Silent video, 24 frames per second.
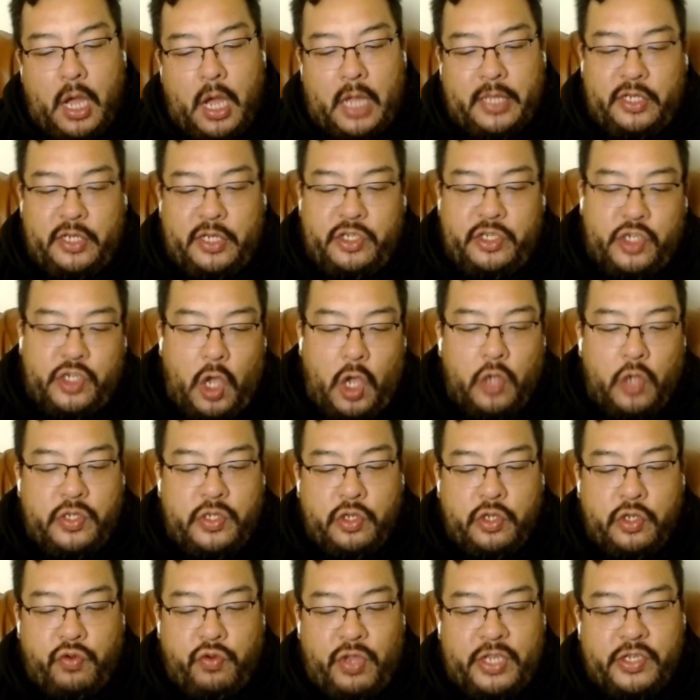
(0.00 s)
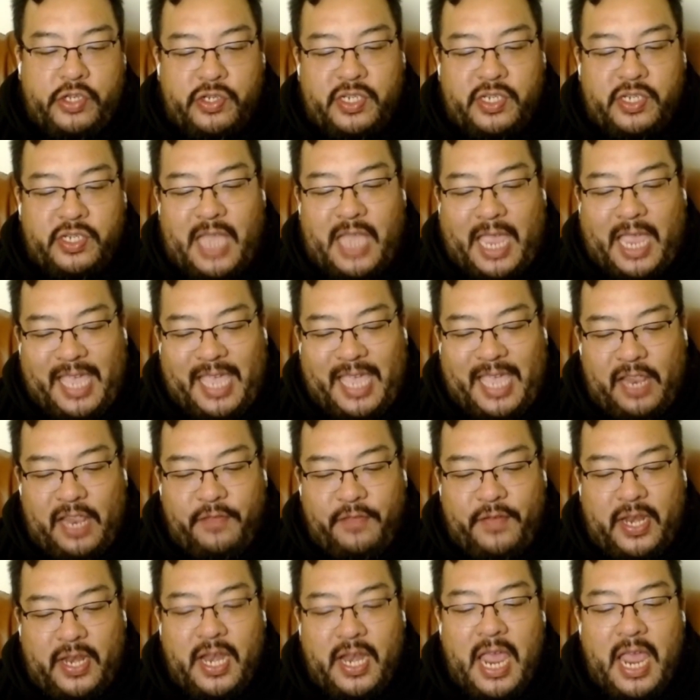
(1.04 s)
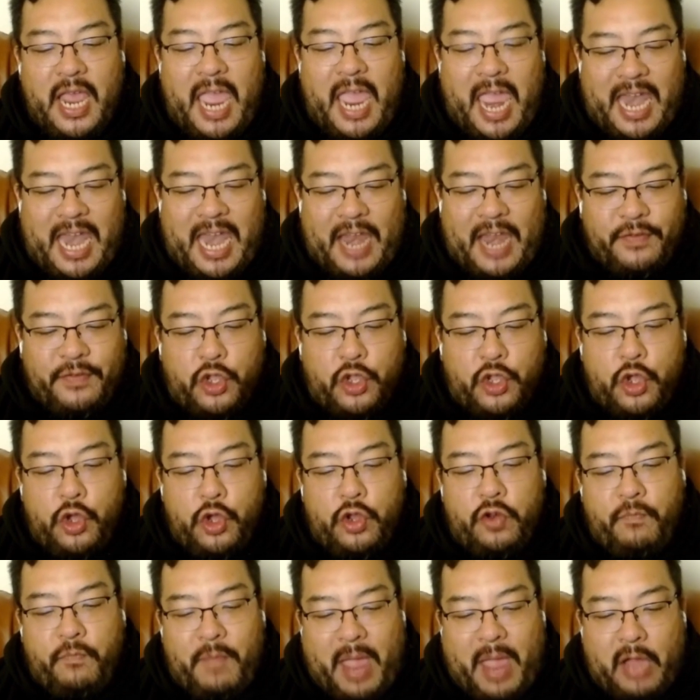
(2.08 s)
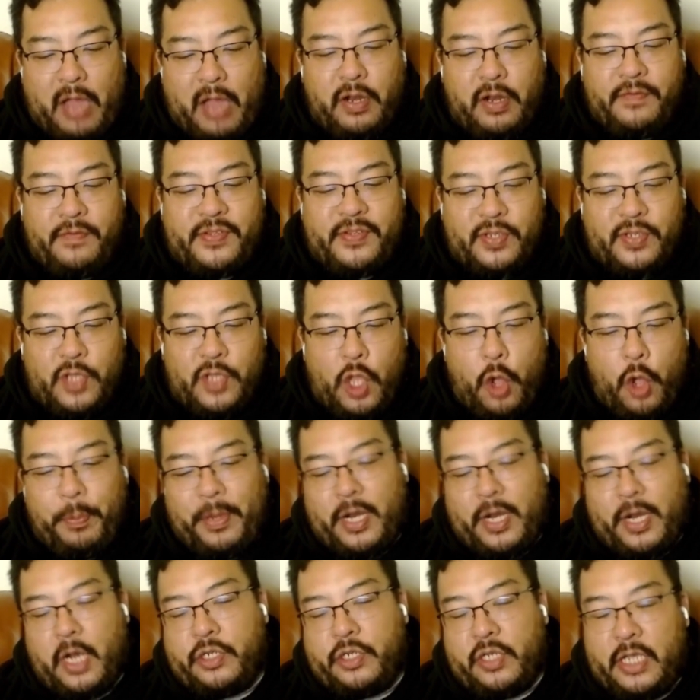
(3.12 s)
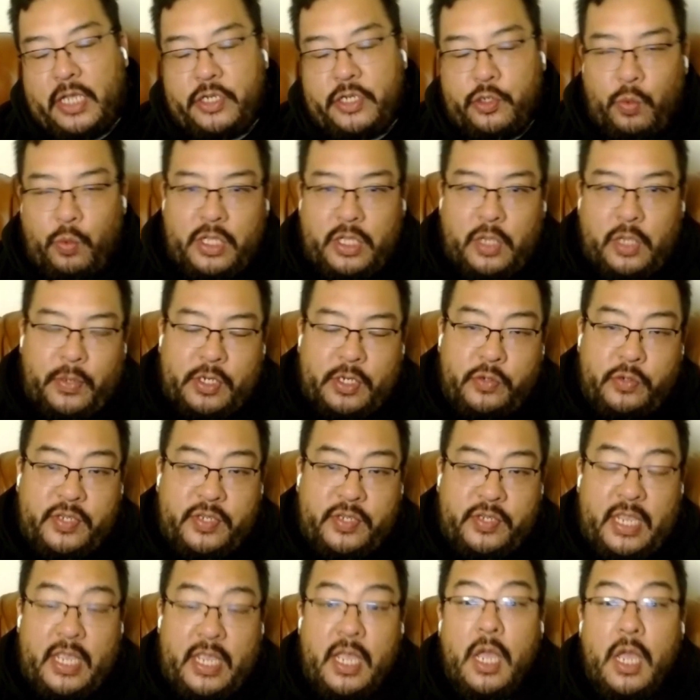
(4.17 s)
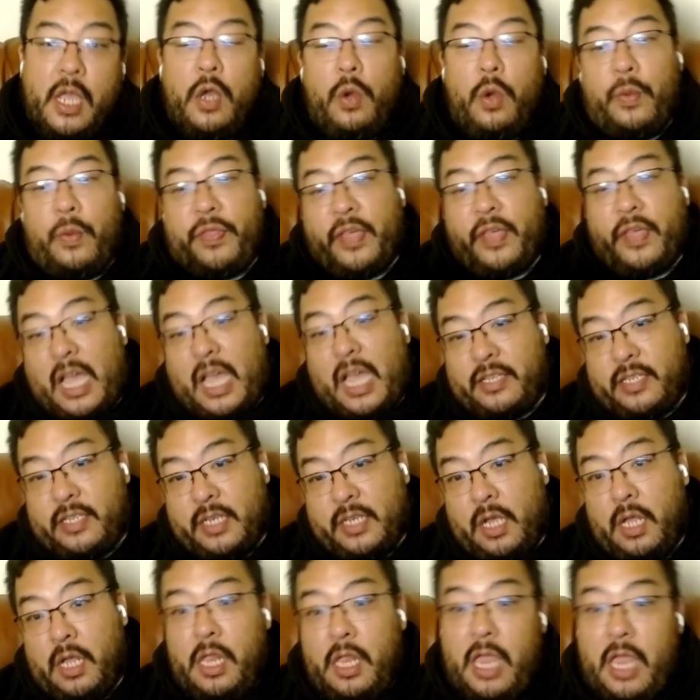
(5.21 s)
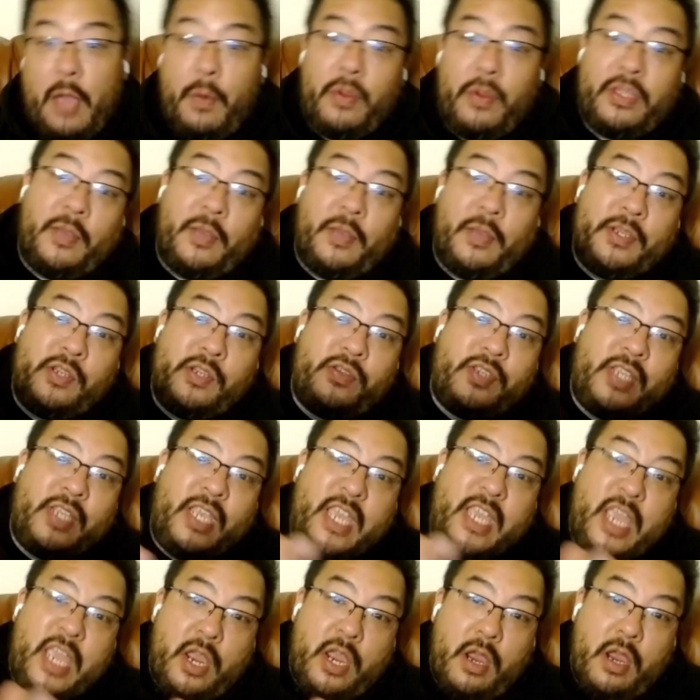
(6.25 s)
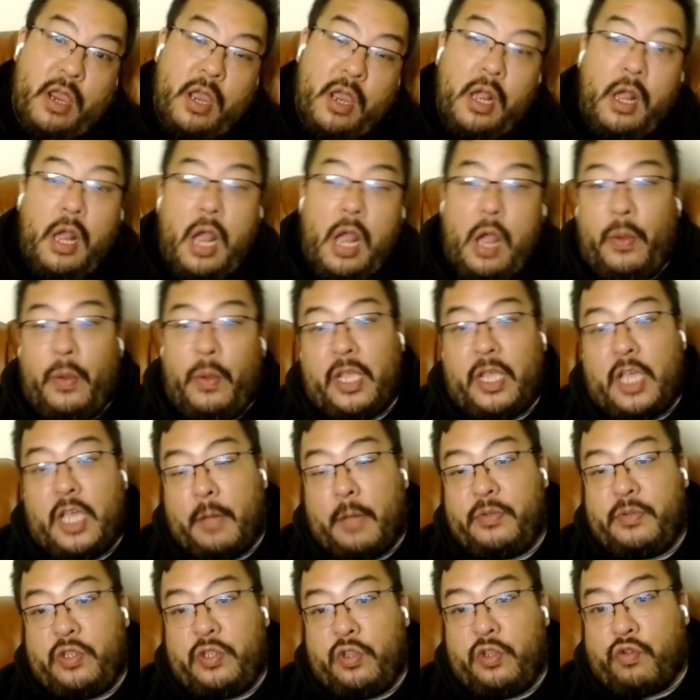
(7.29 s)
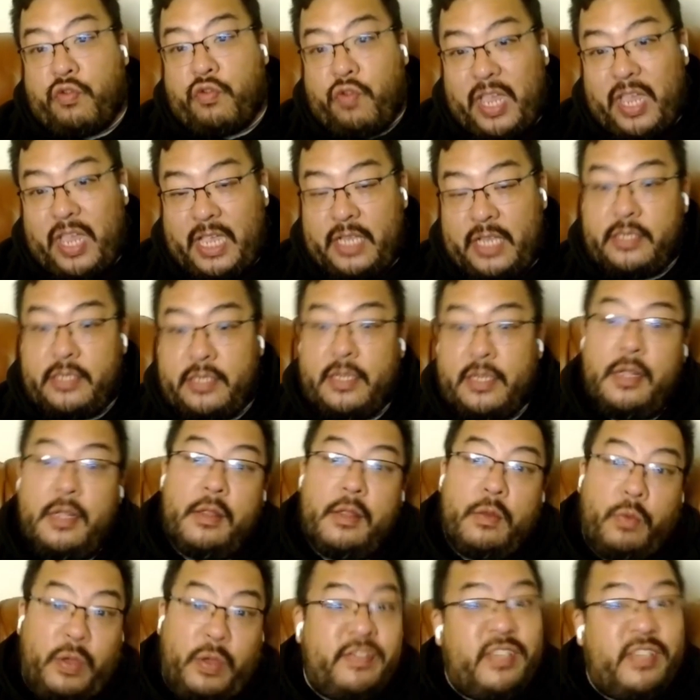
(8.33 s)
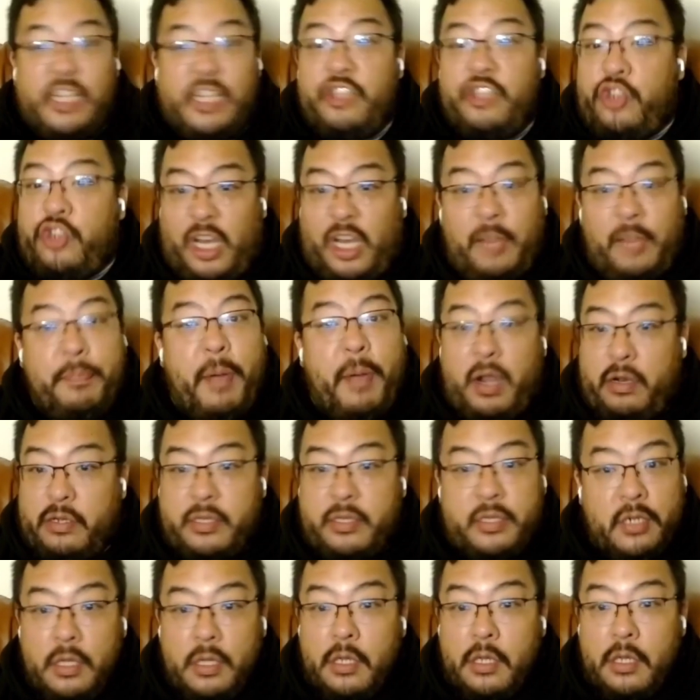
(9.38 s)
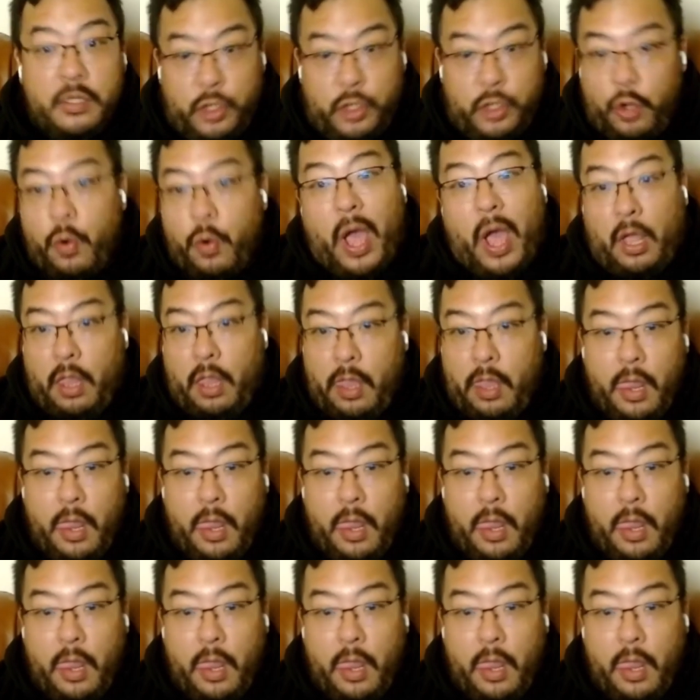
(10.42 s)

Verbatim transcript: This shows the greens are slightly elevated and have a good amount of slope and undulation. One thing we do see with Augusta, and one thing we do see here when it comes to the greens, we've seen shitty putters do well